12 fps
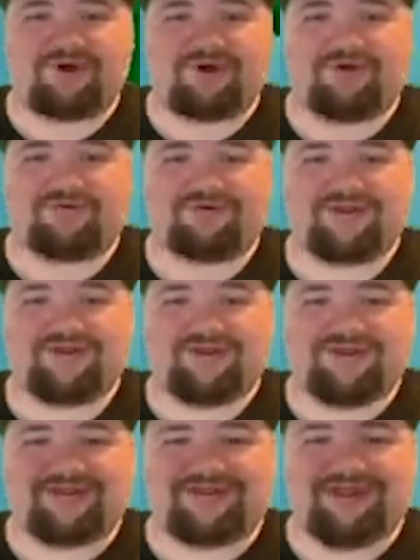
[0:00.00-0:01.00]
own
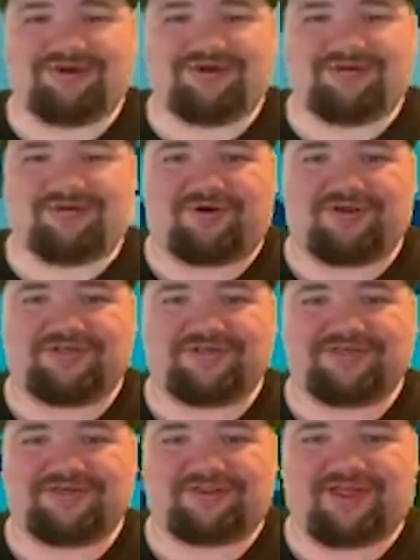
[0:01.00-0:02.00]
layer 1
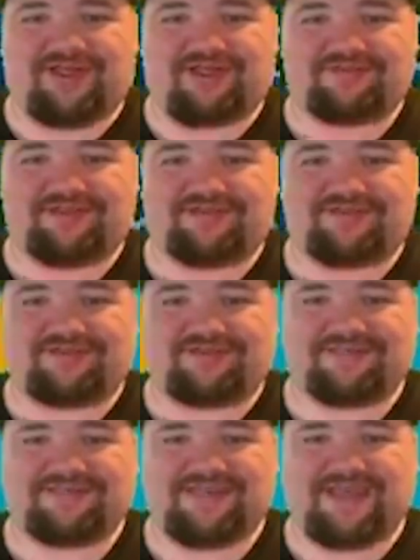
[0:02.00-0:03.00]
digital assets
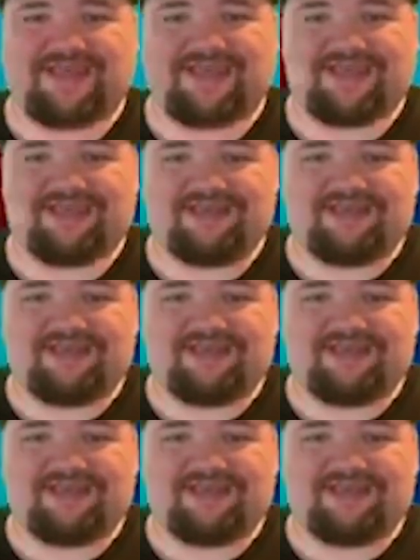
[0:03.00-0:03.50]
today,